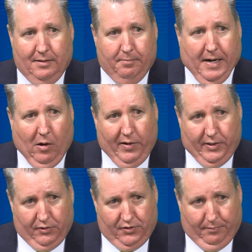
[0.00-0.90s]

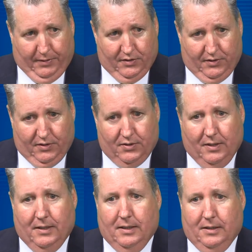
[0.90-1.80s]
barriers to business.
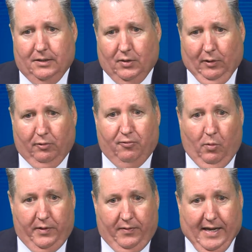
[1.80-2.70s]
So I look
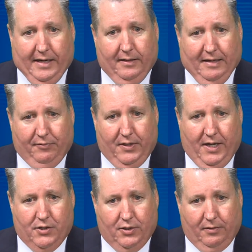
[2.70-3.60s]
forward to that,
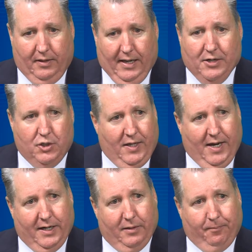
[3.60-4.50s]

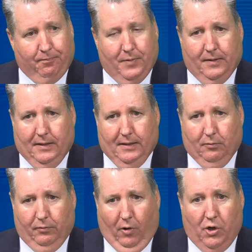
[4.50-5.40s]
educating.
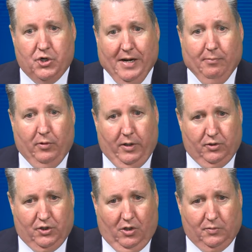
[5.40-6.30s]
Our chamber here
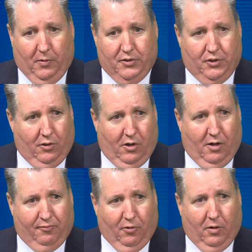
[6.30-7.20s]
in Salisbury is going to
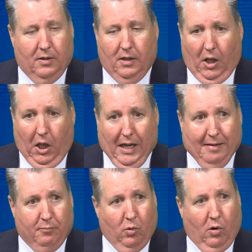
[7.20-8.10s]
offer a
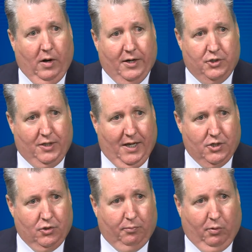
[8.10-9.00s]
lot more
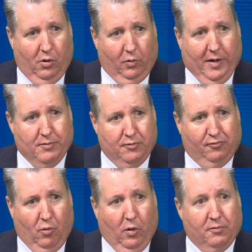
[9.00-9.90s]
educational programs and
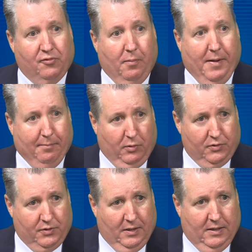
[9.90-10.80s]
forums for
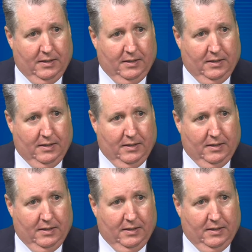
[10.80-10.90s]
members.